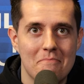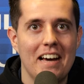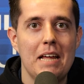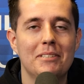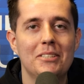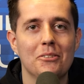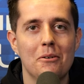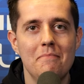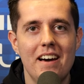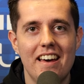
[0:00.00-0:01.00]
my name is
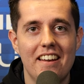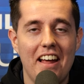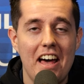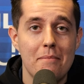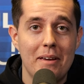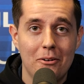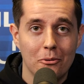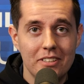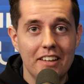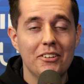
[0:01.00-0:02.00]
Thom and I am a
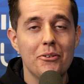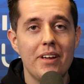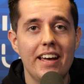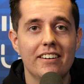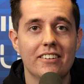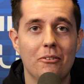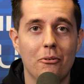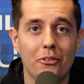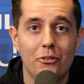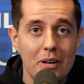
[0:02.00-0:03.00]
content creator
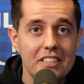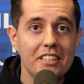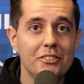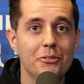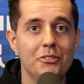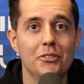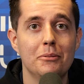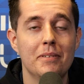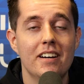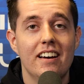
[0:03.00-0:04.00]
on Twitch and
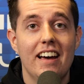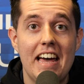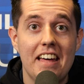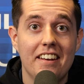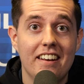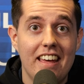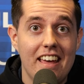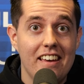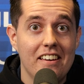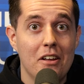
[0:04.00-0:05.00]
YouTube and
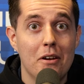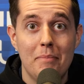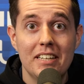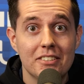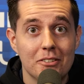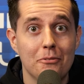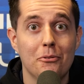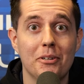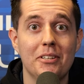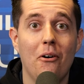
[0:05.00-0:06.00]
a, an ambassador
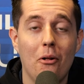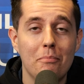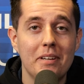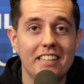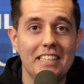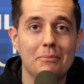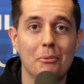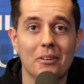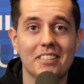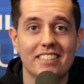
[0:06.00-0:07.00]
for the Alpine
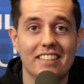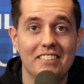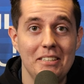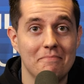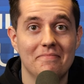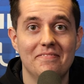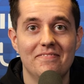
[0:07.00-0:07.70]
Esports uh, team.